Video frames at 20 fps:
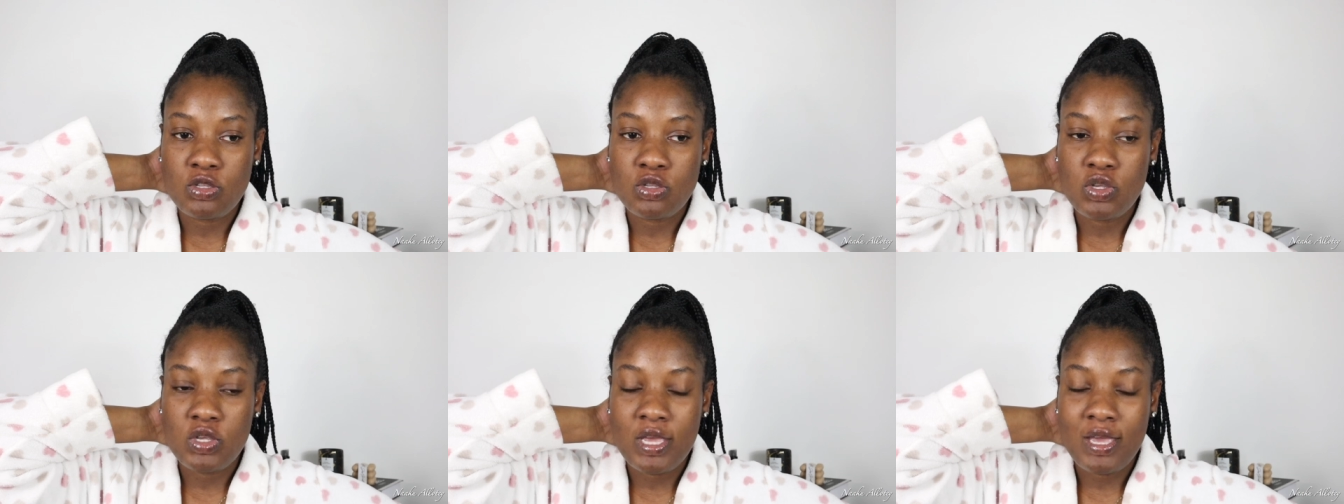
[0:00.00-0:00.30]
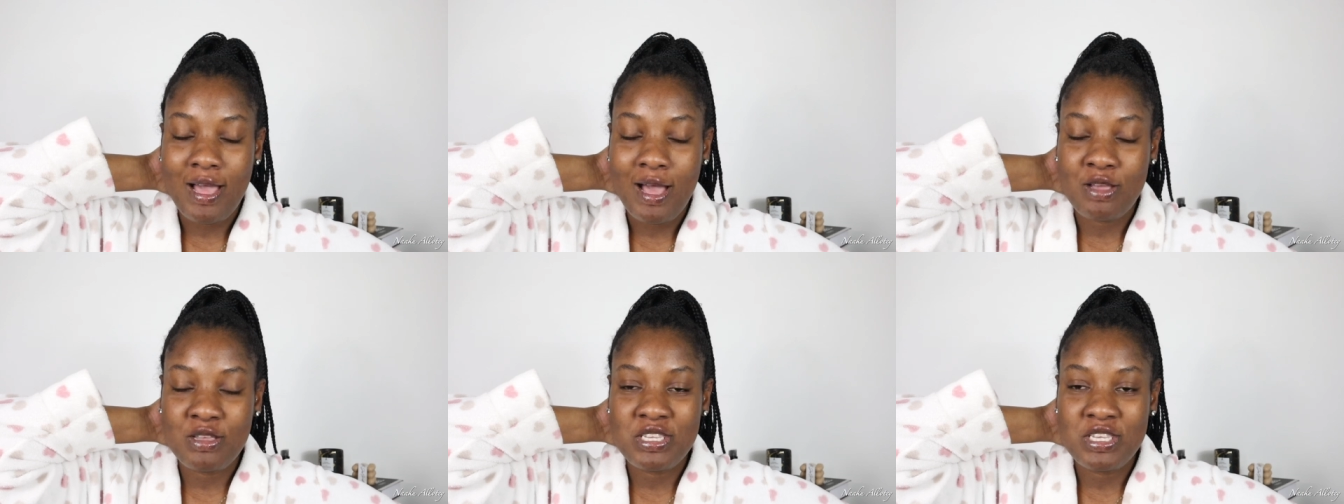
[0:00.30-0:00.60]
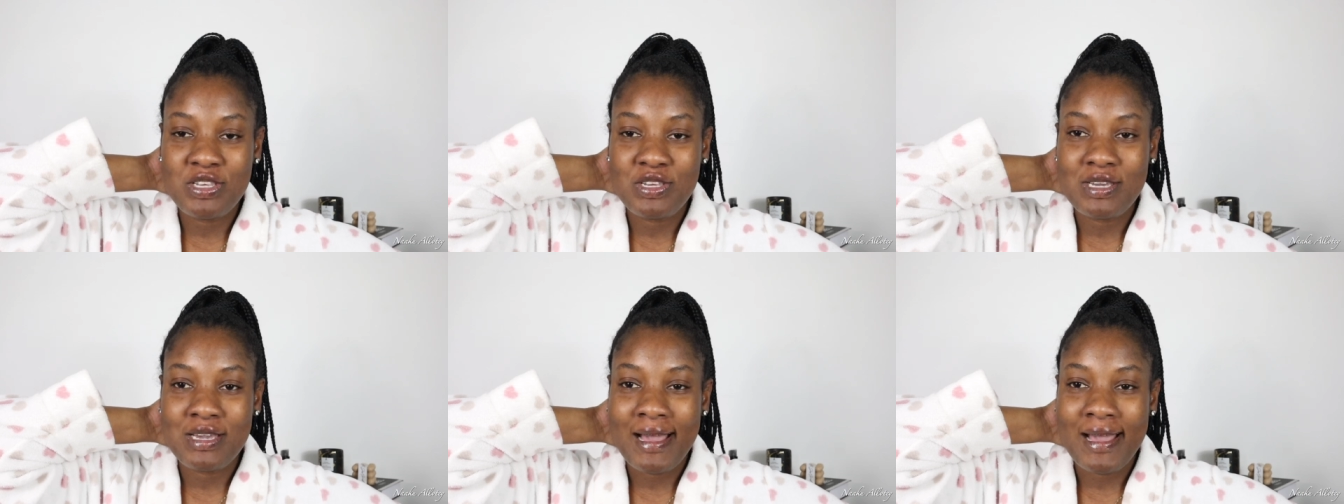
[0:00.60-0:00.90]
So yeah, I'll
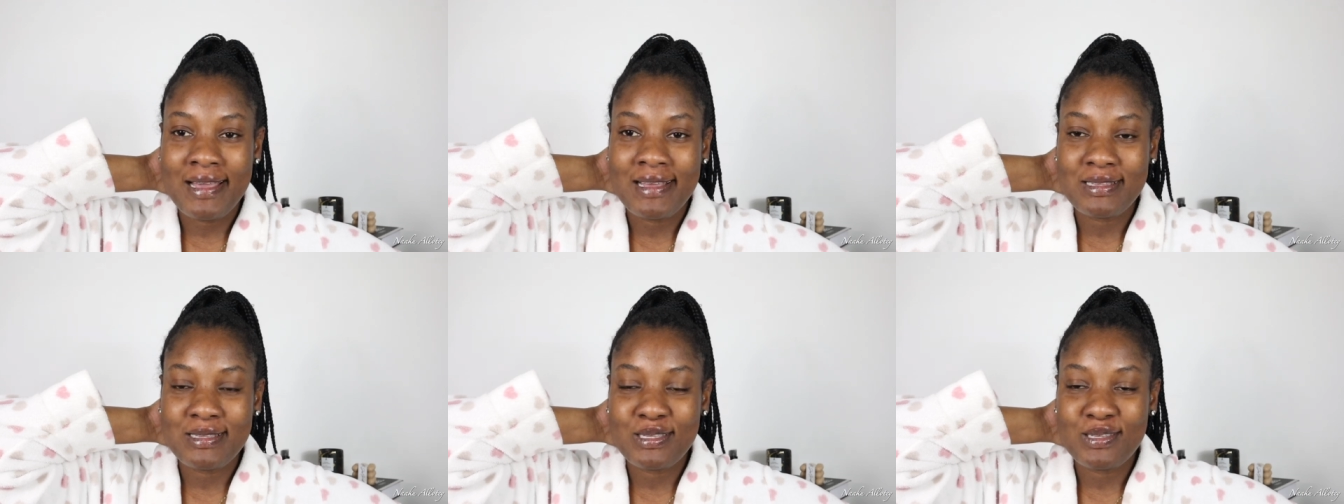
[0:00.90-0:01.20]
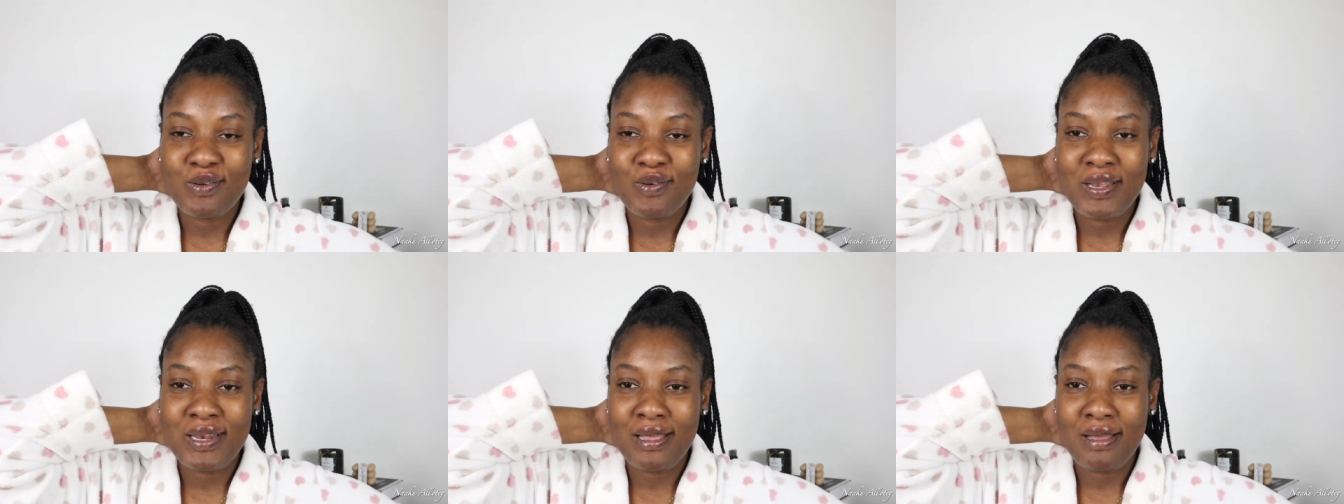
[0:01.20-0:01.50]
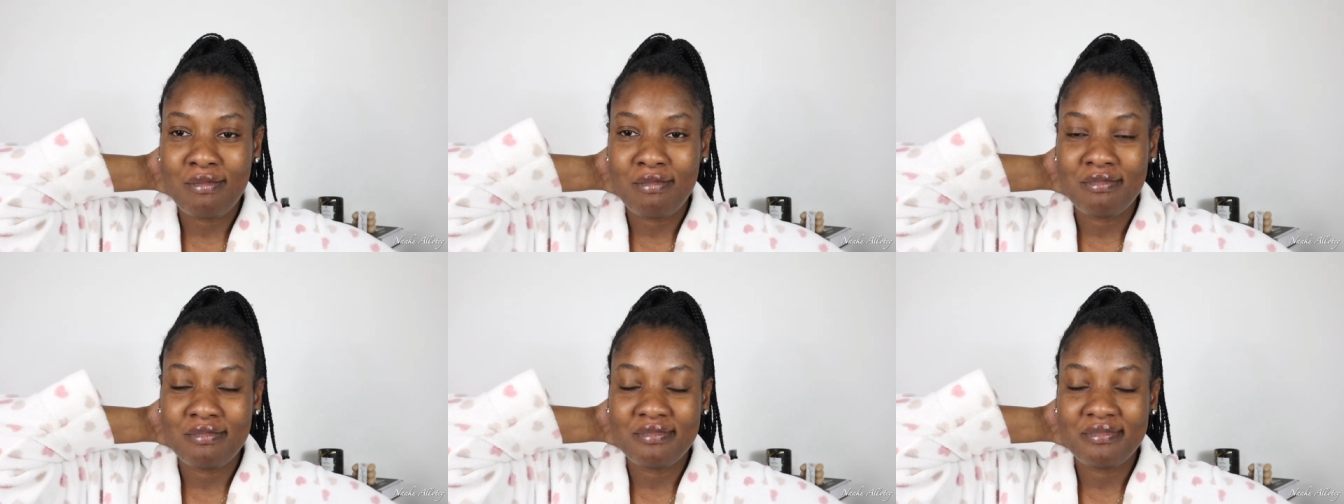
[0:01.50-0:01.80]
see you guys when
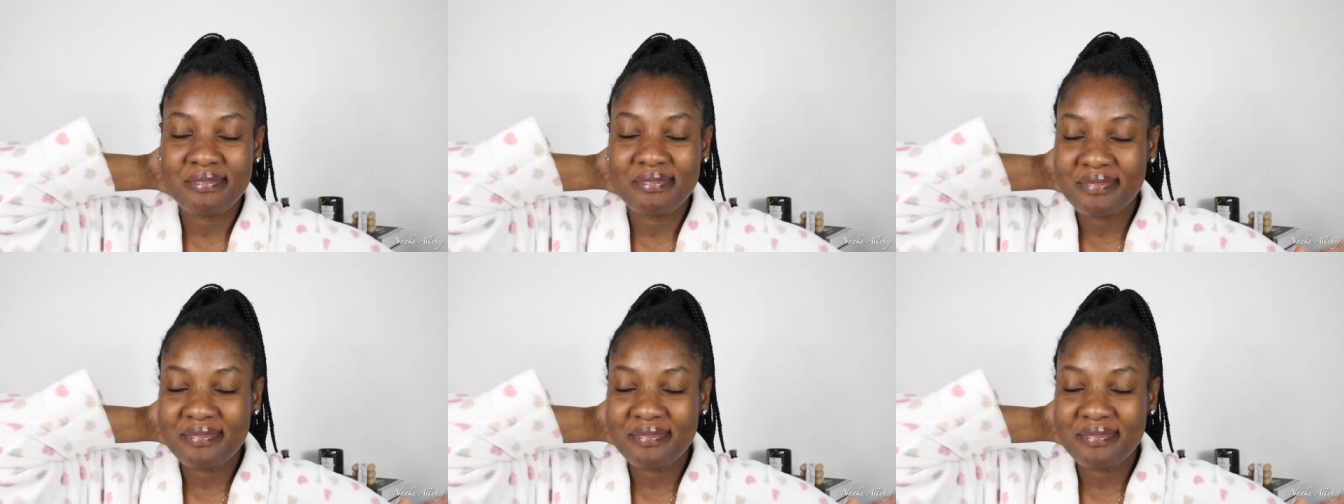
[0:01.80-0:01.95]
I'm